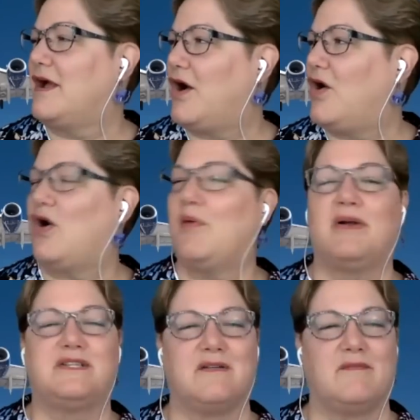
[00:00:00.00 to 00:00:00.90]
a whole
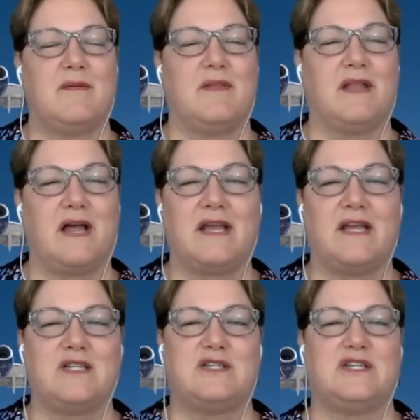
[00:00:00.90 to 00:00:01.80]
bunch of
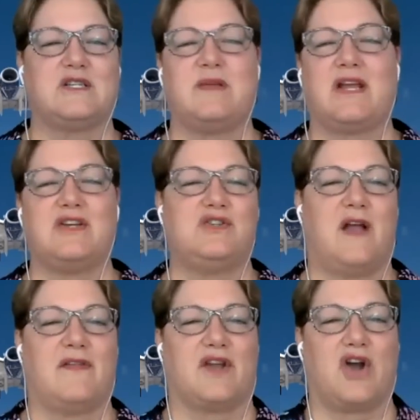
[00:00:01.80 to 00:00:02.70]
luggage just because you
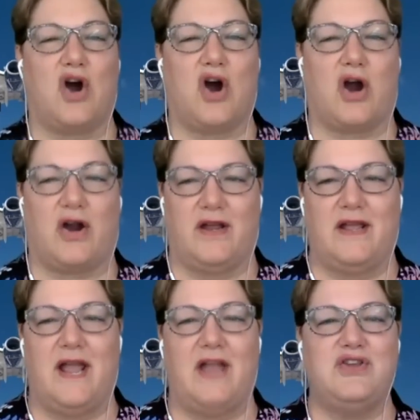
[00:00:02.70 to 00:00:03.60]
had the car
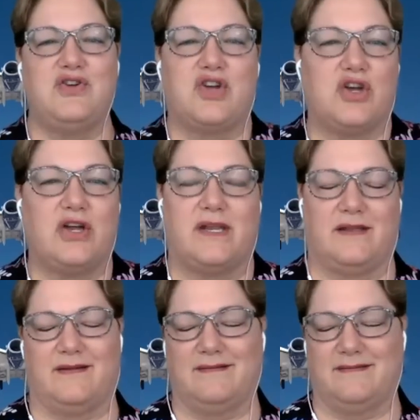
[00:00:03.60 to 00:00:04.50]
and you could.